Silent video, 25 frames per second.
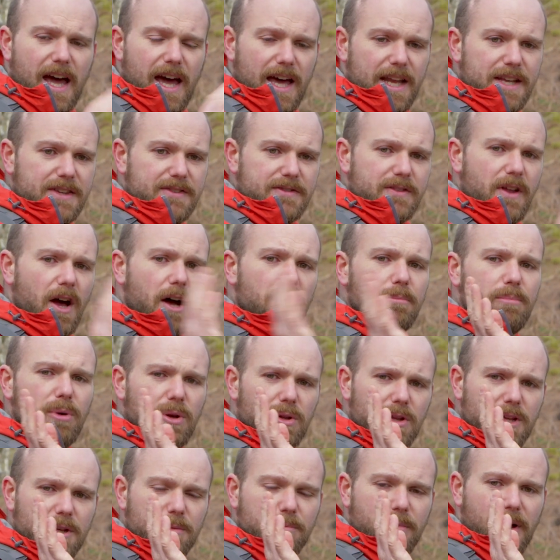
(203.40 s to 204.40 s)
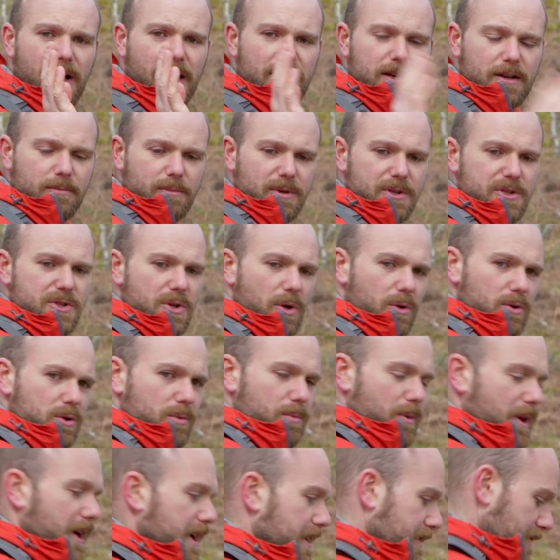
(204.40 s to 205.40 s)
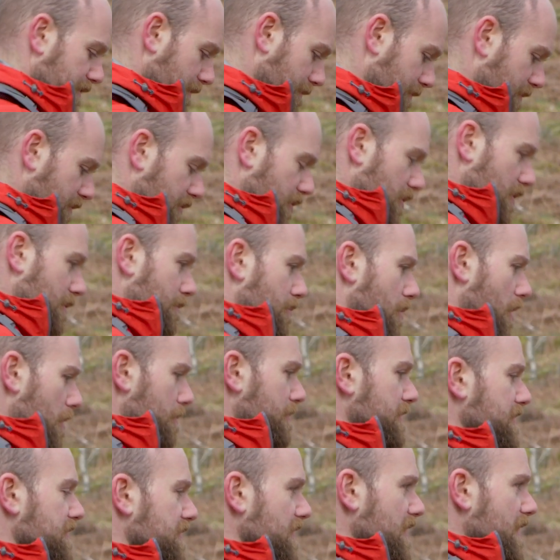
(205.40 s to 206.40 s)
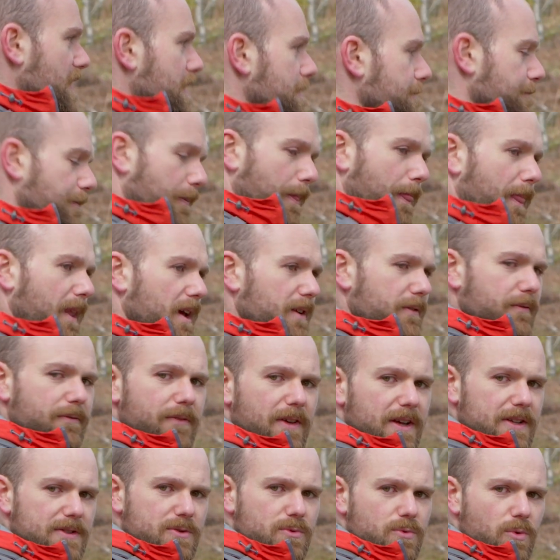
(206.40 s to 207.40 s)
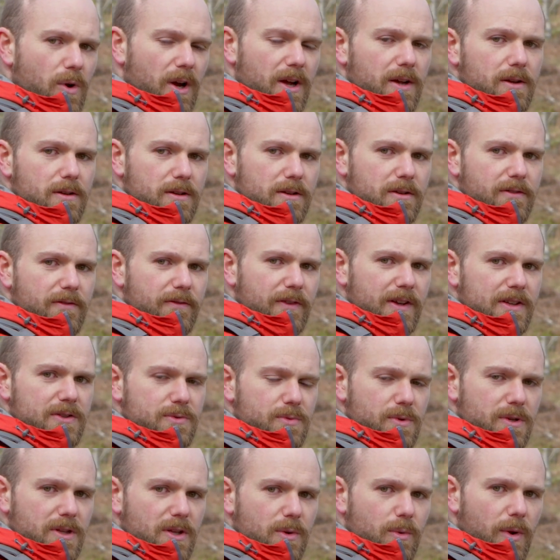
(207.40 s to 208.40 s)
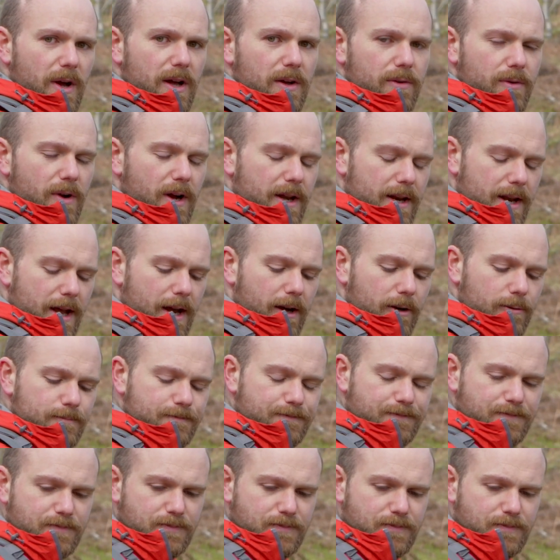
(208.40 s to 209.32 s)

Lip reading: and it's not pulling back on my shoulder blades. So you can probably see it fits really well right now.